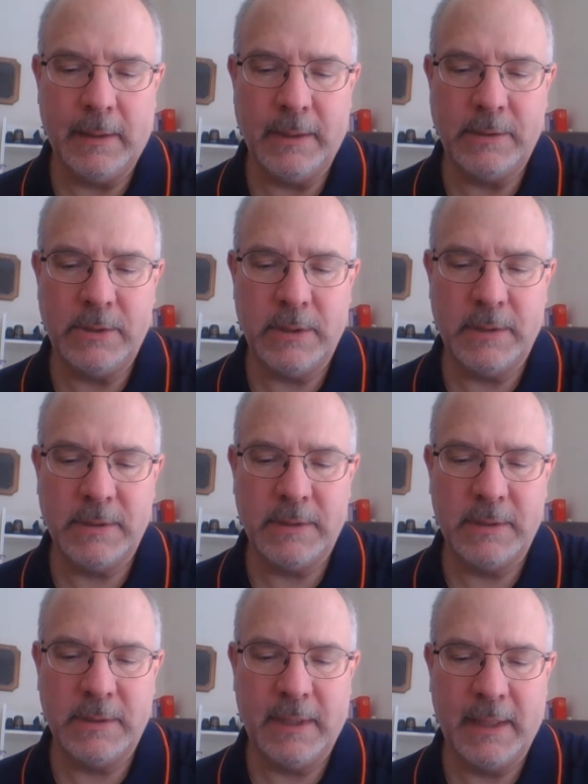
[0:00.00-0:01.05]
I
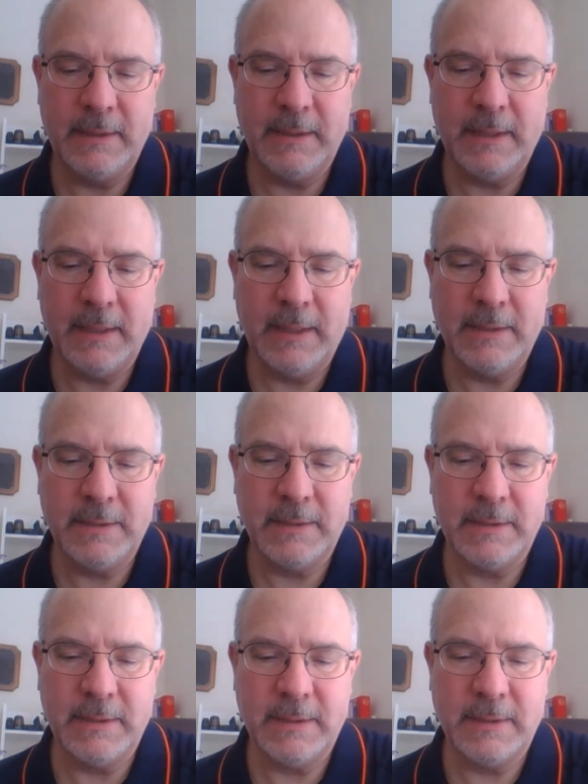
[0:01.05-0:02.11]
just had the
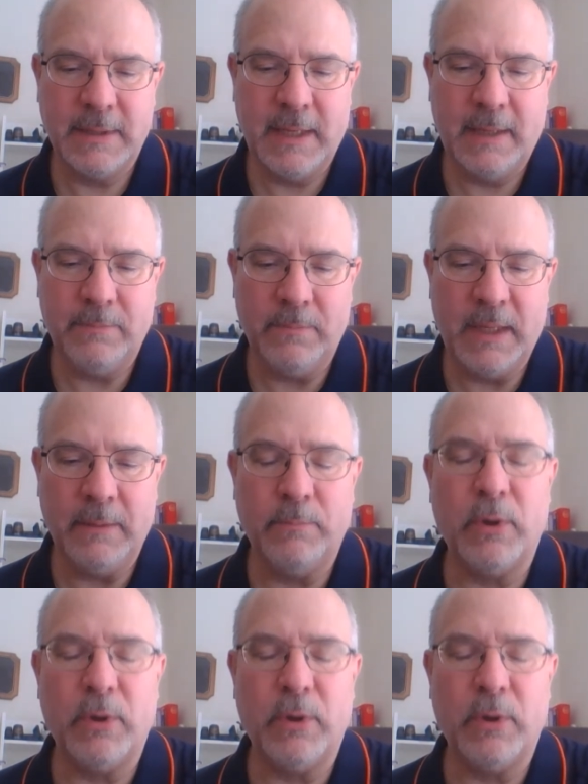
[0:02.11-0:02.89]
case escape me.